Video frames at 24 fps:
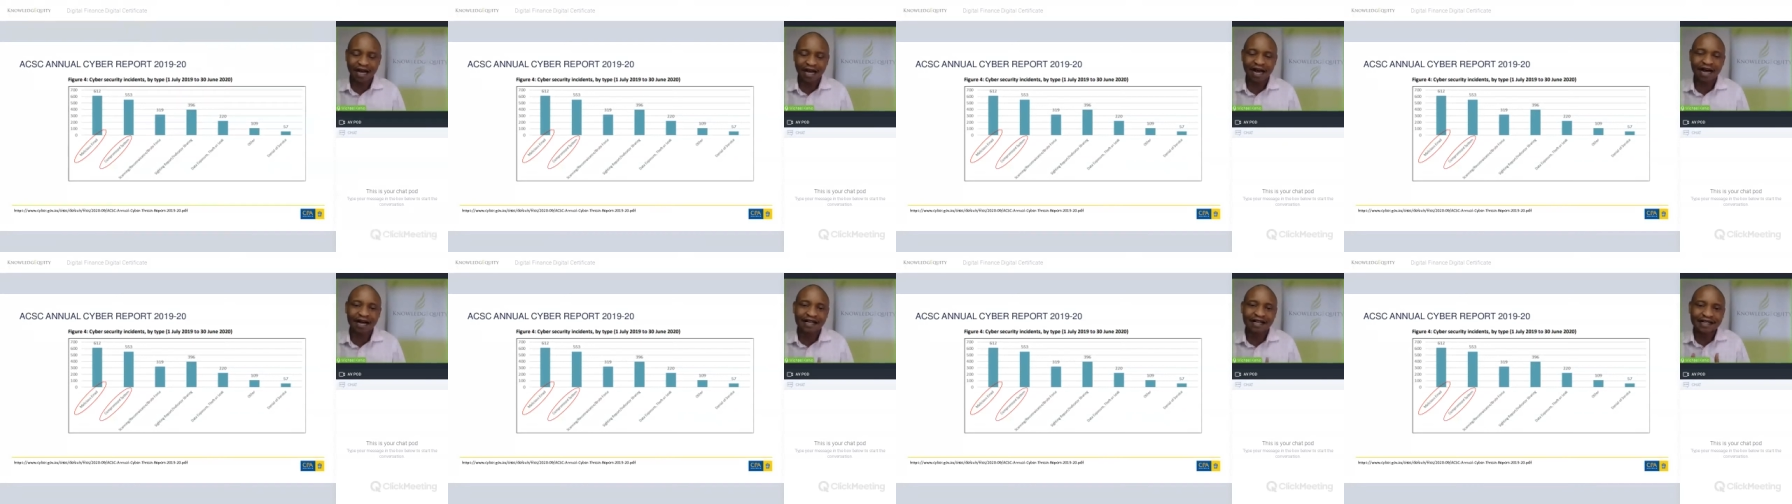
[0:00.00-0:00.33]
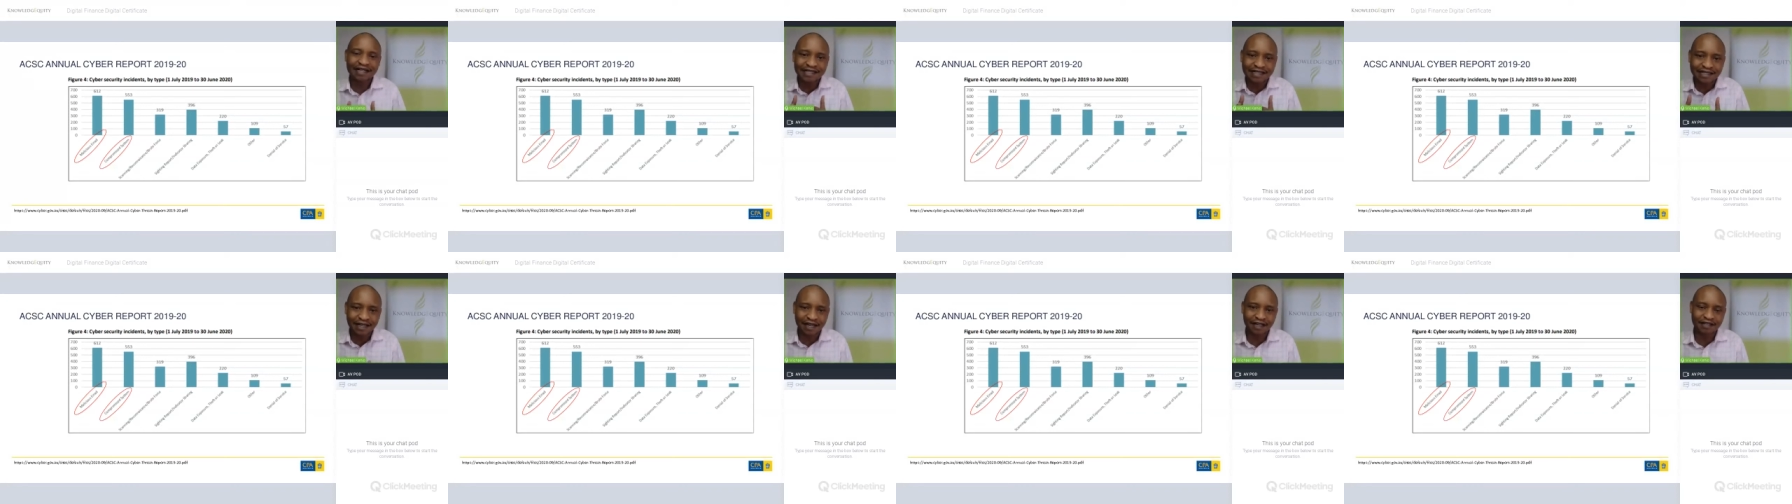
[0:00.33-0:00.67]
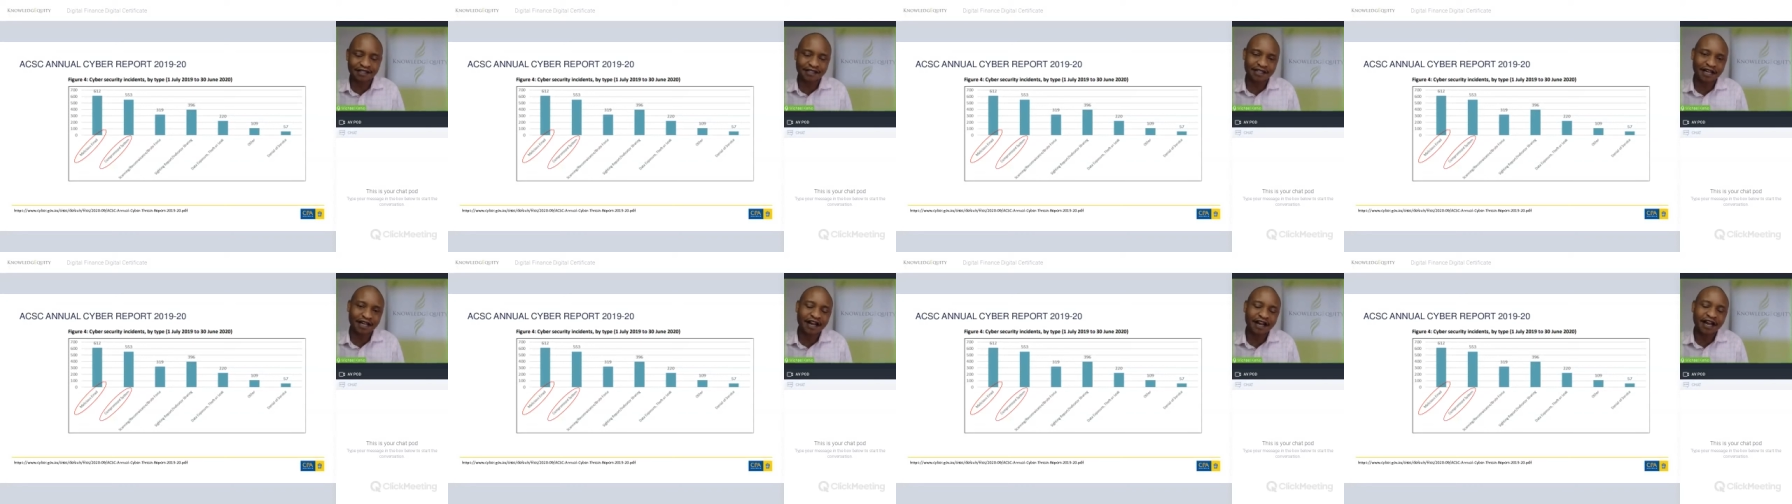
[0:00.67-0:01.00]

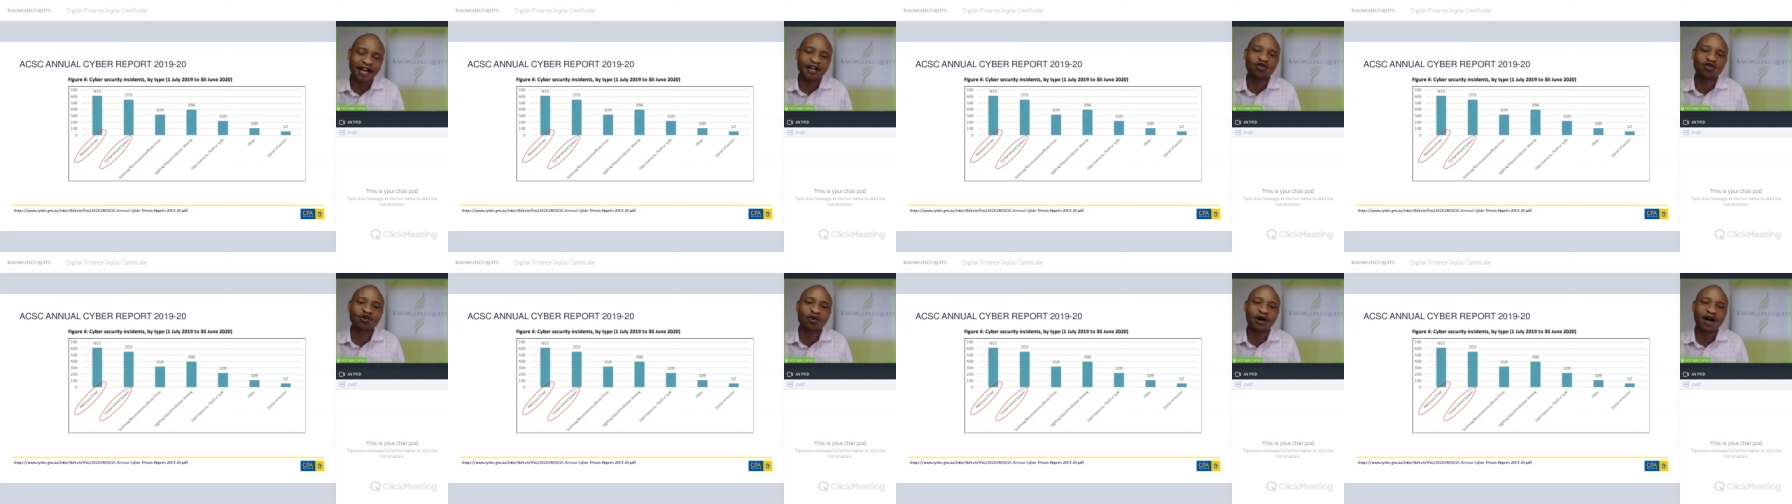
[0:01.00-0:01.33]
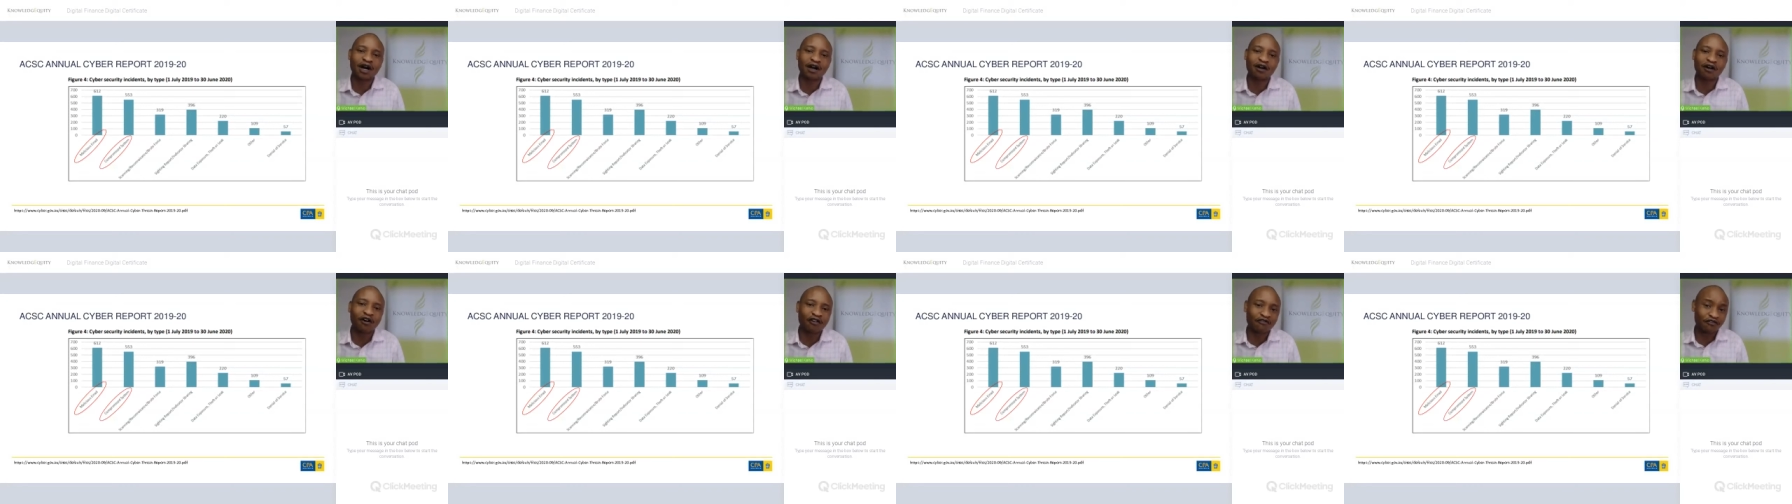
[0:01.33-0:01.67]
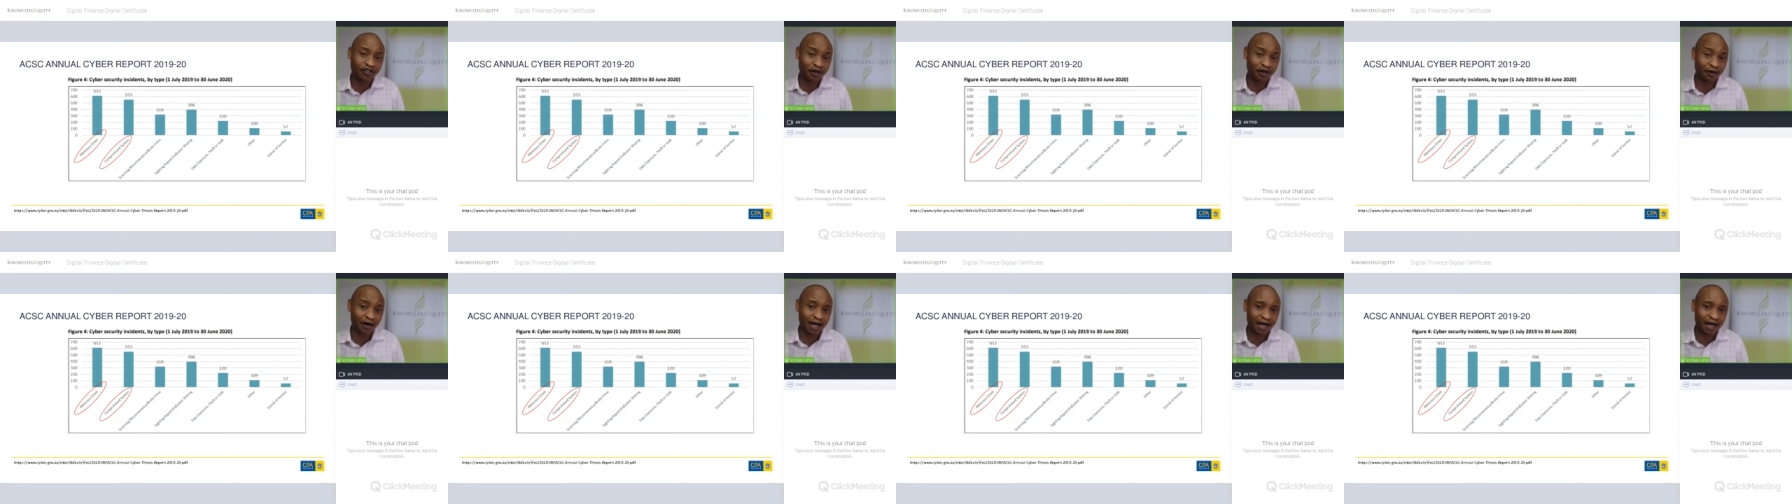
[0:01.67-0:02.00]
access the network
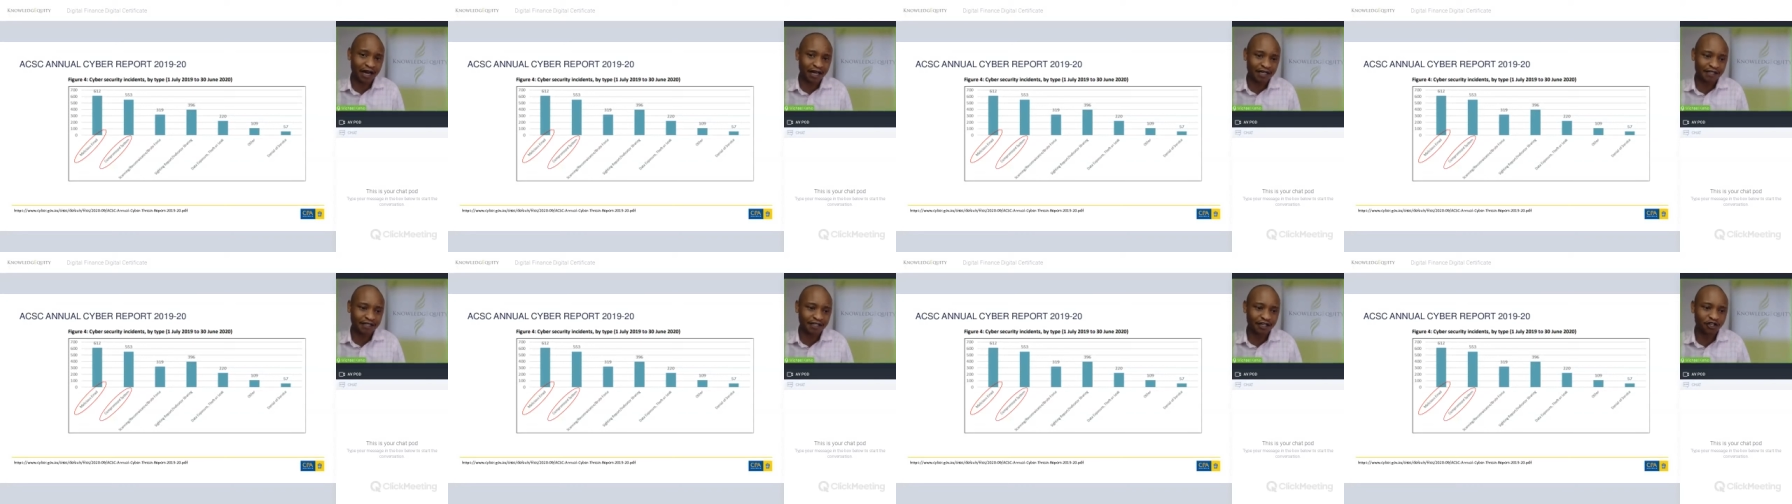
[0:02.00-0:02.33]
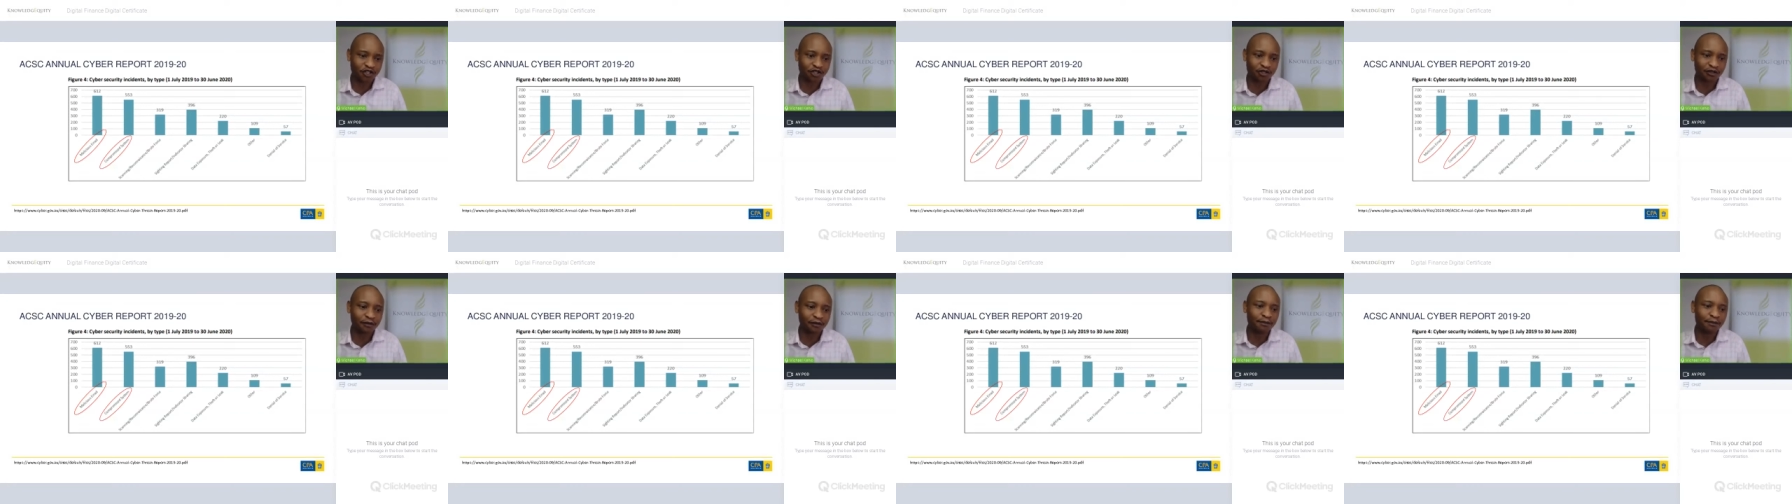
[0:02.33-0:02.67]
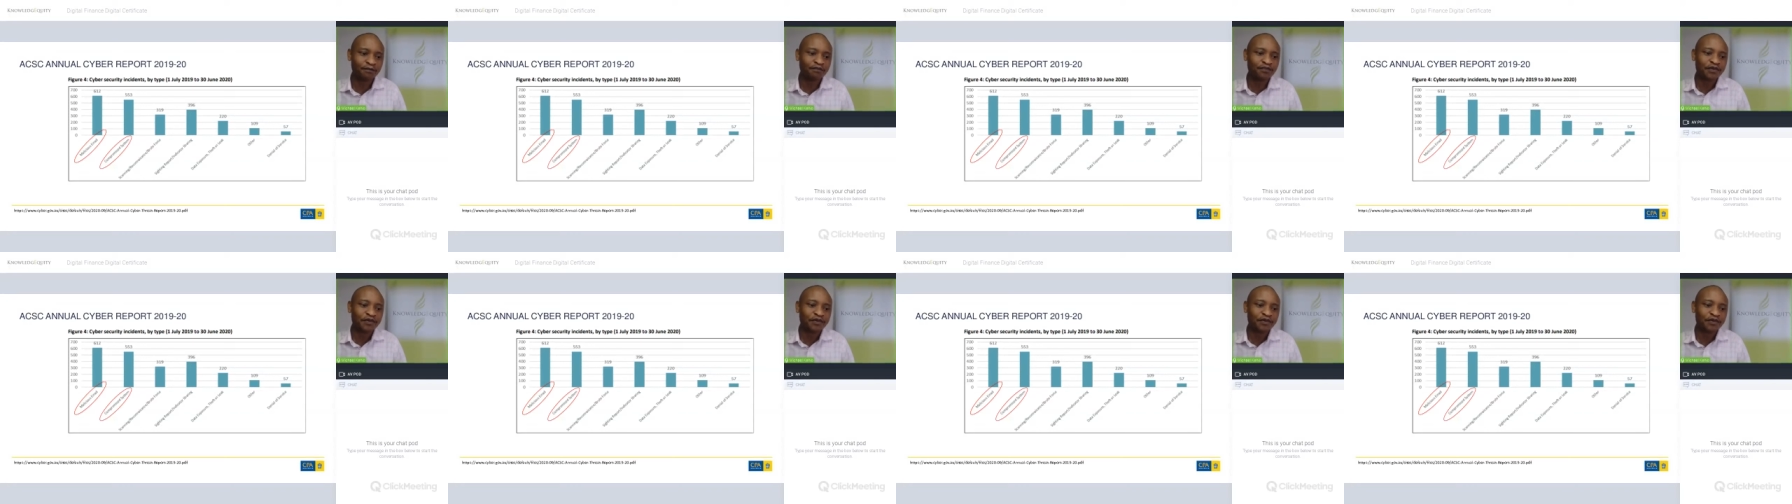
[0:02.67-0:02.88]
of the organization.